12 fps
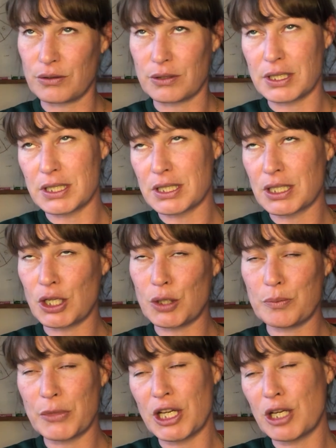horoscope,
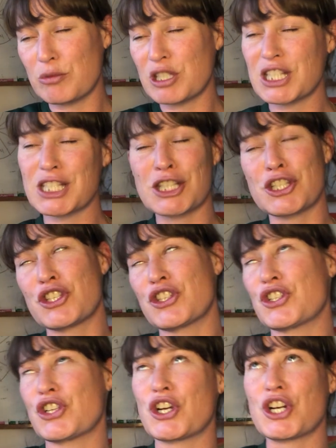babe. It's in the
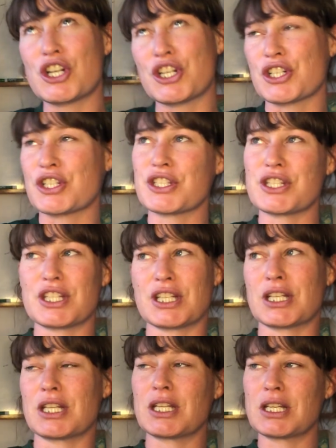stars,
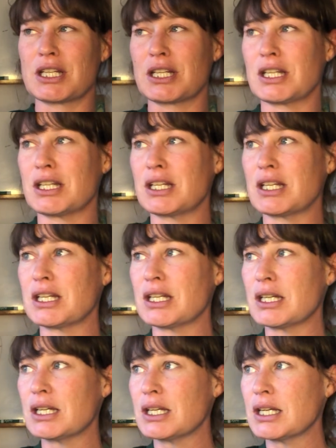honey.
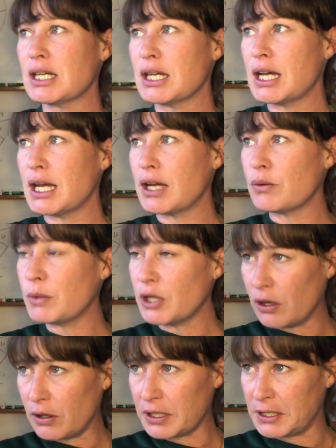And we
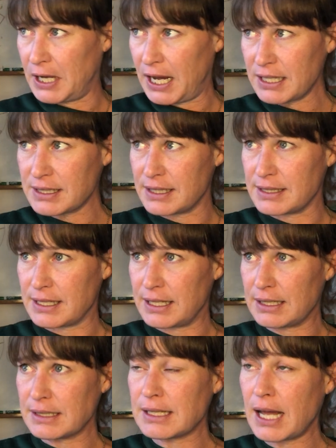all can access it.
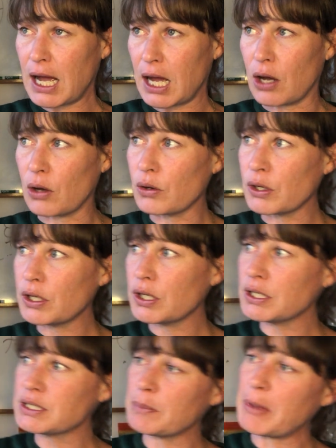Now,
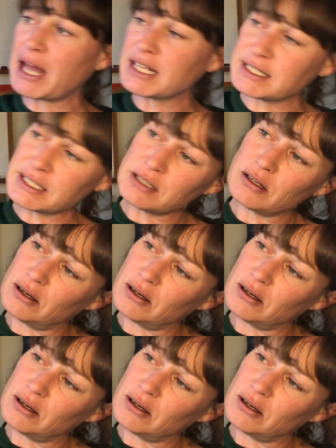depending